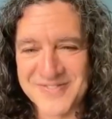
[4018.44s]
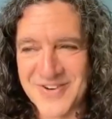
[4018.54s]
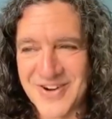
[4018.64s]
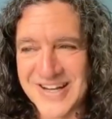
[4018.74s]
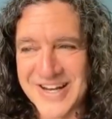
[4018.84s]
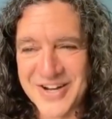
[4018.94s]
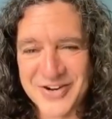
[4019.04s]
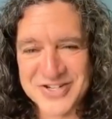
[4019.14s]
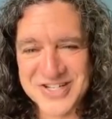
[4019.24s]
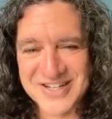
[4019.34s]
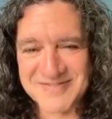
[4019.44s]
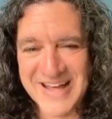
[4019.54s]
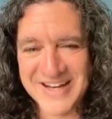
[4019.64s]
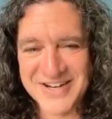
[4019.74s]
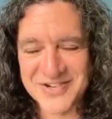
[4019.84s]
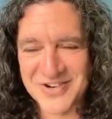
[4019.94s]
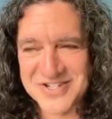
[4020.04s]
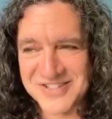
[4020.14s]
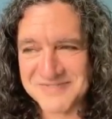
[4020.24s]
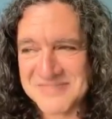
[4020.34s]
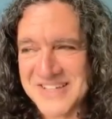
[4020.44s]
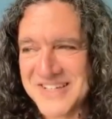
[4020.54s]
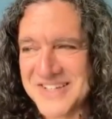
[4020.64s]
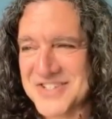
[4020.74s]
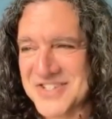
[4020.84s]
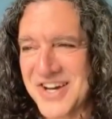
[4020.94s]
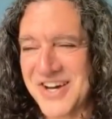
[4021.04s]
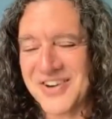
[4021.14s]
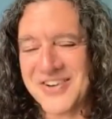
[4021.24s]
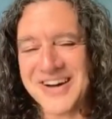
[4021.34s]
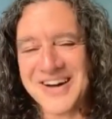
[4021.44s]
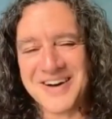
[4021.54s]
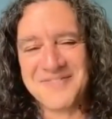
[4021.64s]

for, all I, know, you're just a head and a torso. So the feeling uh,